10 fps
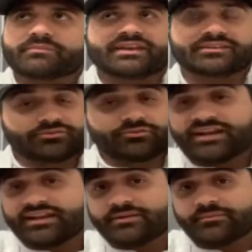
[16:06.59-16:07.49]
it's
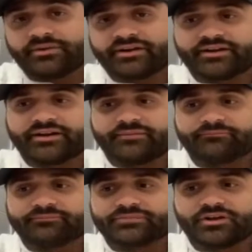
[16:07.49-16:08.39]
great. But
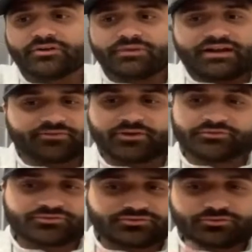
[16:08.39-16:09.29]
I've
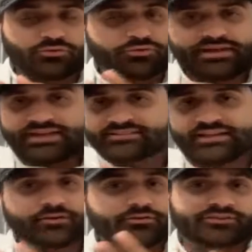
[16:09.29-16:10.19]
coached quarterbacks that
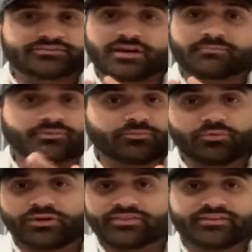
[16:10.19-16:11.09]
aren't as comfortable
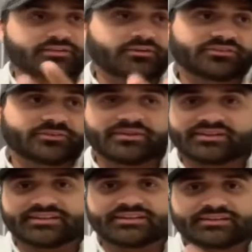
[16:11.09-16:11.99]
with it, and
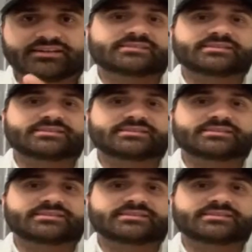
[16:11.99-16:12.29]
ultimately it doesn't